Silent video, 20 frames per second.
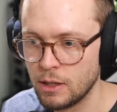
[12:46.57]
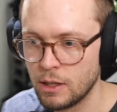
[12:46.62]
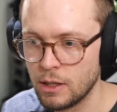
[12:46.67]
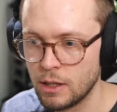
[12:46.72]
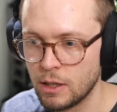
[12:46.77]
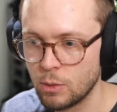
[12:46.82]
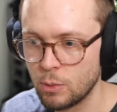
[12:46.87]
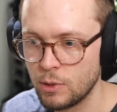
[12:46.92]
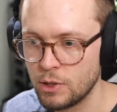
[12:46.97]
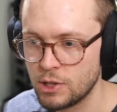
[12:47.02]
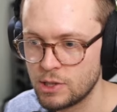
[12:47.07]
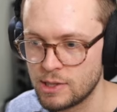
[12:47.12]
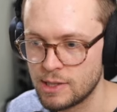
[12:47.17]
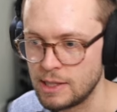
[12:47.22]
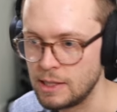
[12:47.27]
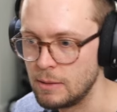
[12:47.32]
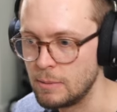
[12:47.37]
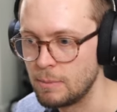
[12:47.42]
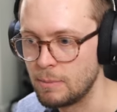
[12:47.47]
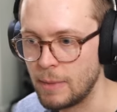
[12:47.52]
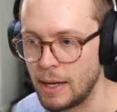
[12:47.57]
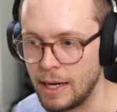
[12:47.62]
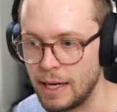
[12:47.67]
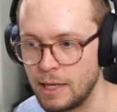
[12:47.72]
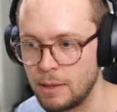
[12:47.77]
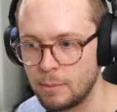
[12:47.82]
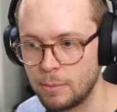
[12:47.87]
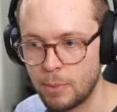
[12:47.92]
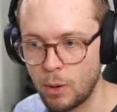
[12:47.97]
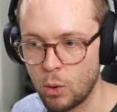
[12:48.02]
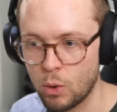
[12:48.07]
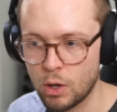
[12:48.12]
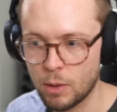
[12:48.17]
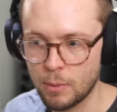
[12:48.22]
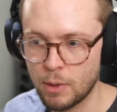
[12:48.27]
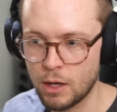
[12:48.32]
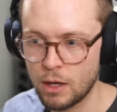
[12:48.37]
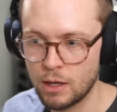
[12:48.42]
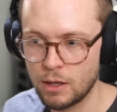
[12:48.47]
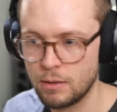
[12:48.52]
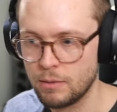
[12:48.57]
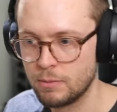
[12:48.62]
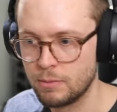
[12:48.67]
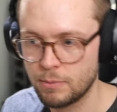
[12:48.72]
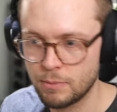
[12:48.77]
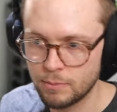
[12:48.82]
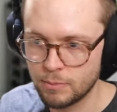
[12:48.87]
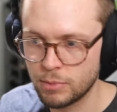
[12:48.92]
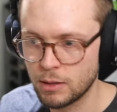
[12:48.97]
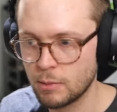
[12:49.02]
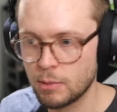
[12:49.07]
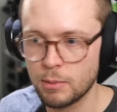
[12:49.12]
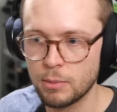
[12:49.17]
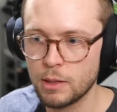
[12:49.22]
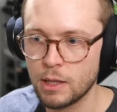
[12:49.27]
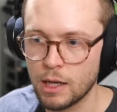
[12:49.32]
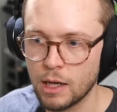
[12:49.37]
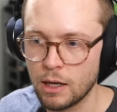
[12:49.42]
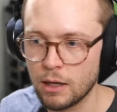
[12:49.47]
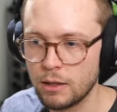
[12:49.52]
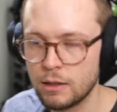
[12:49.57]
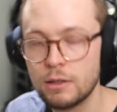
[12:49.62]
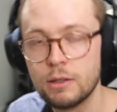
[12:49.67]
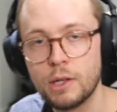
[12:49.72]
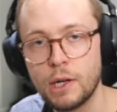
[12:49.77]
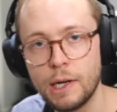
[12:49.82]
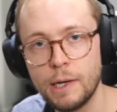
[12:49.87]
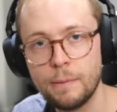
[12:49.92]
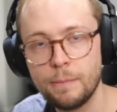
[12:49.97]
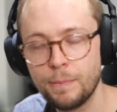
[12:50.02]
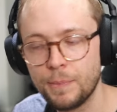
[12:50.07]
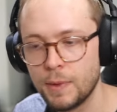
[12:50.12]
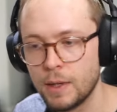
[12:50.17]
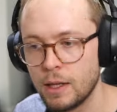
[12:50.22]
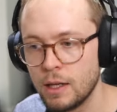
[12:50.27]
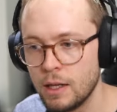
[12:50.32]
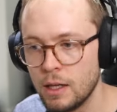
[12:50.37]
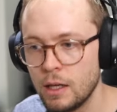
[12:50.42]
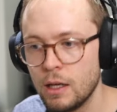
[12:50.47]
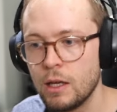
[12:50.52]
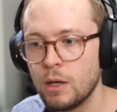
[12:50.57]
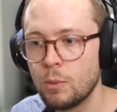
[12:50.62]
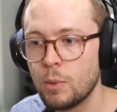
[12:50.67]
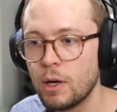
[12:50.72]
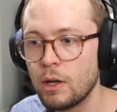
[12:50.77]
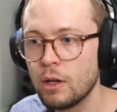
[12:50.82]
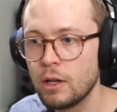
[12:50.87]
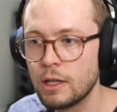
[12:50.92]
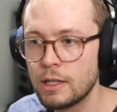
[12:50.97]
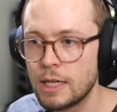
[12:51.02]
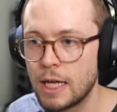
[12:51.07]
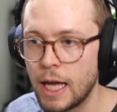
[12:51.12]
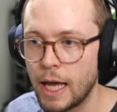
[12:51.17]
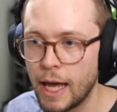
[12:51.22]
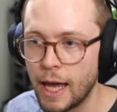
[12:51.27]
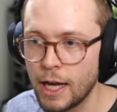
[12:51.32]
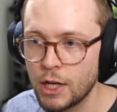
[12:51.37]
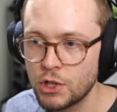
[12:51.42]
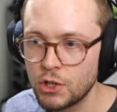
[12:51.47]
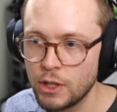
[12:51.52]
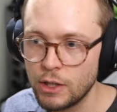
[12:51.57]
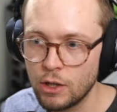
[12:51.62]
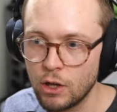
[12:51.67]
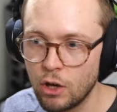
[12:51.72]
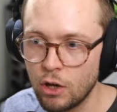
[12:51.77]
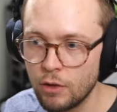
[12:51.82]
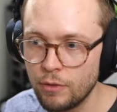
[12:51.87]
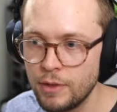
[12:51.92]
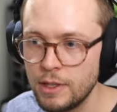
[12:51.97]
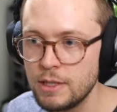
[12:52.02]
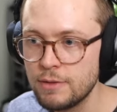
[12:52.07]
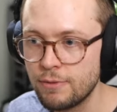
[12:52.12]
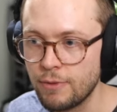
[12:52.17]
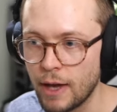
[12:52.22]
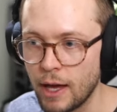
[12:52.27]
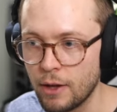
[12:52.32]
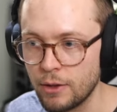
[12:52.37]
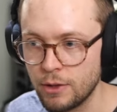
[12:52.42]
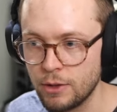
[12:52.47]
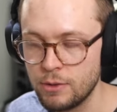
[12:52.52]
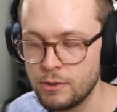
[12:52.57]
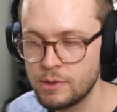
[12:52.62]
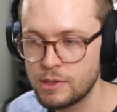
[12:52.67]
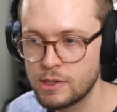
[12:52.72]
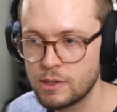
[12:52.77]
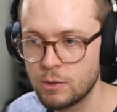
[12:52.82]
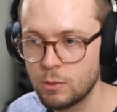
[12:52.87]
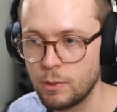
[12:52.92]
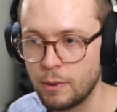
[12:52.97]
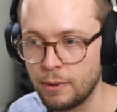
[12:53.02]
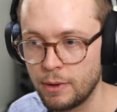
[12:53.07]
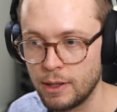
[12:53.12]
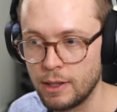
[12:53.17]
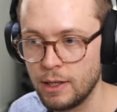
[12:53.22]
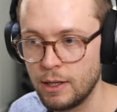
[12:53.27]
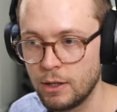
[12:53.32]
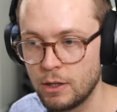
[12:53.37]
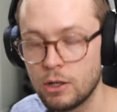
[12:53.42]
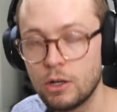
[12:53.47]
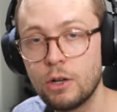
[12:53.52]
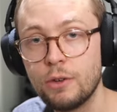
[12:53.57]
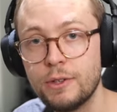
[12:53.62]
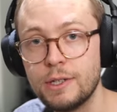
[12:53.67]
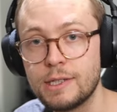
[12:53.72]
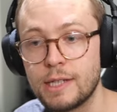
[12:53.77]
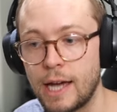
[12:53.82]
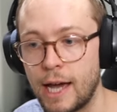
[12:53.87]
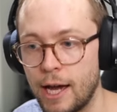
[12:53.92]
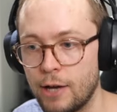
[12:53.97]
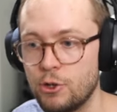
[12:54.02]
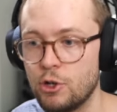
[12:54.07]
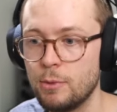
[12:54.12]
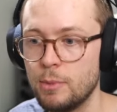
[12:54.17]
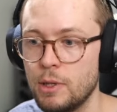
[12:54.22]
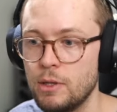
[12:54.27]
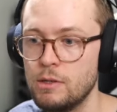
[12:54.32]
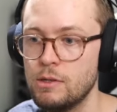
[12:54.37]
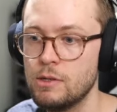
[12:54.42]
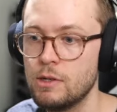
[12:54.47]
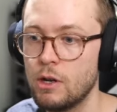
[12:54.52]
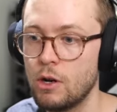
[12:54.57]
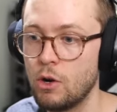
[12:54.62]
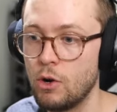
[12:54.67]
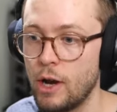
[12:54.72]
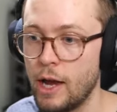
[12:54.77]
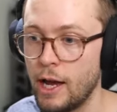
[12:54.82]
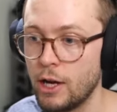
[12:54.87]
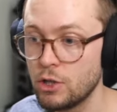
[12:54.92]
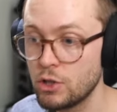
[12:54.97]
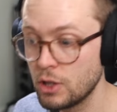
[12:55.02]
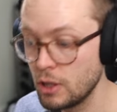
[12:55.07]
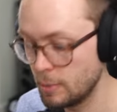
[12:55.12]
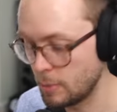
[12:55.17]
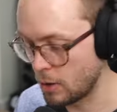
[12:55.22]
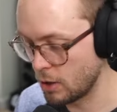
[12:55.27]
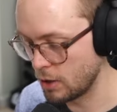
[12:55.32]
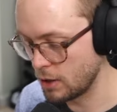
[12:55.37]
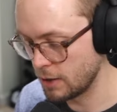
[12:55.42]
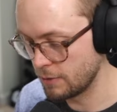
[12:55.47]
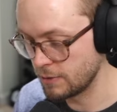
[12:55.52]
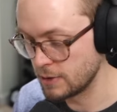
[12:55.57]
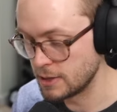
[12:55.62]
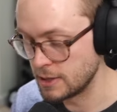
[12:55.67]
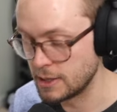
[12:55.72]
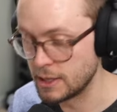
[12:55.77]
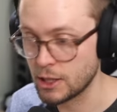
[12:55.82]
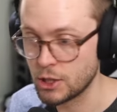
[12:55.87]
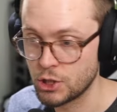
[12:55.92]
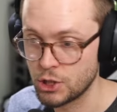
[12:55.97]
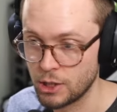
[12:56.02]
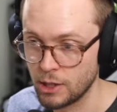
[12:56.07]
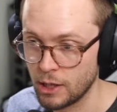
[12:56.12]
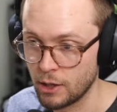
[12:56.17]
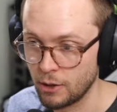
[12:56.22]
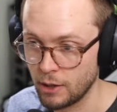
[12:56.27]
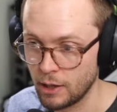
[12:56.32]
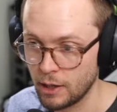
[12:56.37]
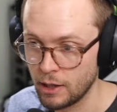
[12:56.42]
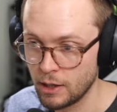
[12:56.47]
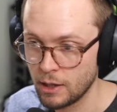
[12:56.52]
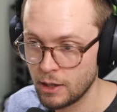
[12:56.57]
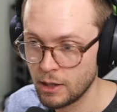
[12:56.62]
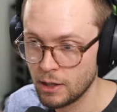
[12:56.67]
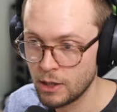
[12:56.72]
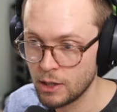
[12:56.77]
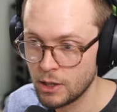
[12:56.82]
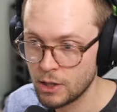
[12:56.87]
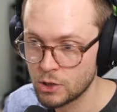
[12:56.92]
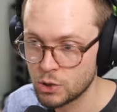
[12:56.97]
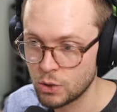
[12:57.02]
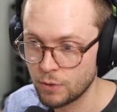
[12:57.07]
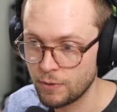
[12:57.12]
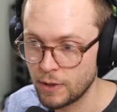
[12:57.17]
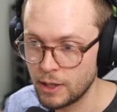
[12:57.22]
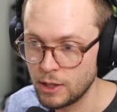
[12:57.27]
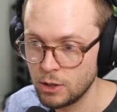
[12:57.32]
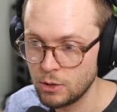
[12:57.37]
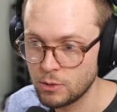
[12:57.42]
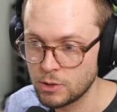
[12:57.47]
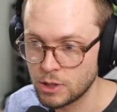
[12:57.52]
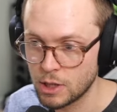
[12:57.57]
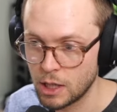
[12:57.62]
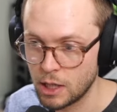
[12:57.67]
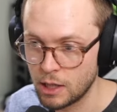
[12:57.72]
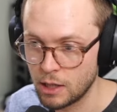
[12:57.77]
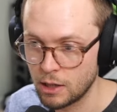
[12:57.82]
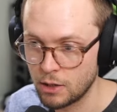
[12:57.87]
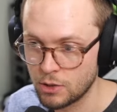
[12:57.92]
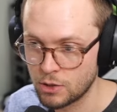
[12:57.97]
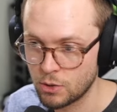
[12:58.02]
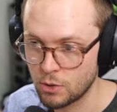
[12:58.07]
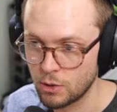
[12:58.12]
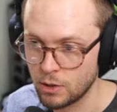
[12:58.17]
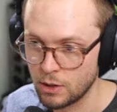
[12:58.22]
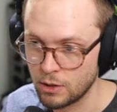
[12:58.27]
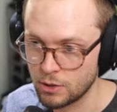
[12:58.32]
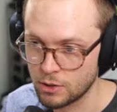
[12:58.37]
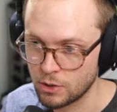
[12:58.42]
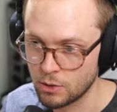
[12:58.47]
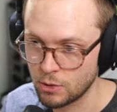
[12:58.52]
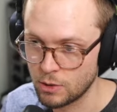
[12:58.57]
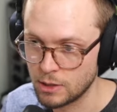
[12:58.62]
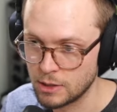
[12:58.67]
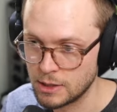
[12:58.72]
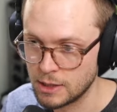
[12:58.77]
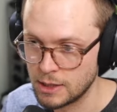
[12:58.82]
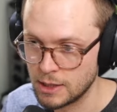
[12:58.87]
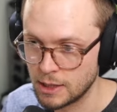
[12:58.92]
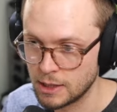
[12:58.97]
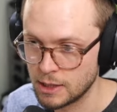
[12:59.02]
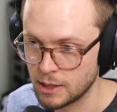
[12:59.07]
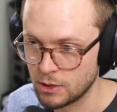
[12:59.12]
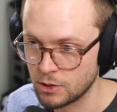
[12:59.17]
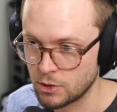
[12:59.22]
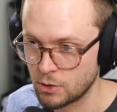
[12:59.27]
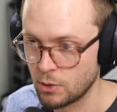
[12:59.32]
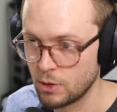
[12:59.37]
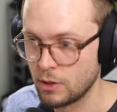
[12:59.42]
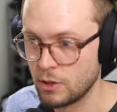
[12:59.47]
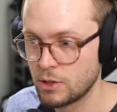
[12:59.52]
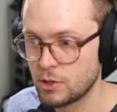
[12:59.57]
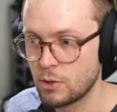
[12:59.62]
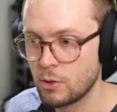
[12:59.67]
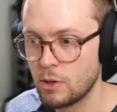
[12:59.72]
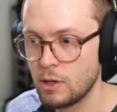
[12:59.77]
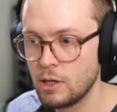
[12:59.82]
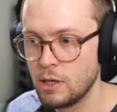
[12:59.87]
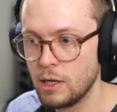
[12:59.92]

we just see main Pokemon, blah, blah, blah, right? Well, actually all these values within here, all these attributes are actually part of a dictionary. So if I do dot underscore underscore dict underscore underscore,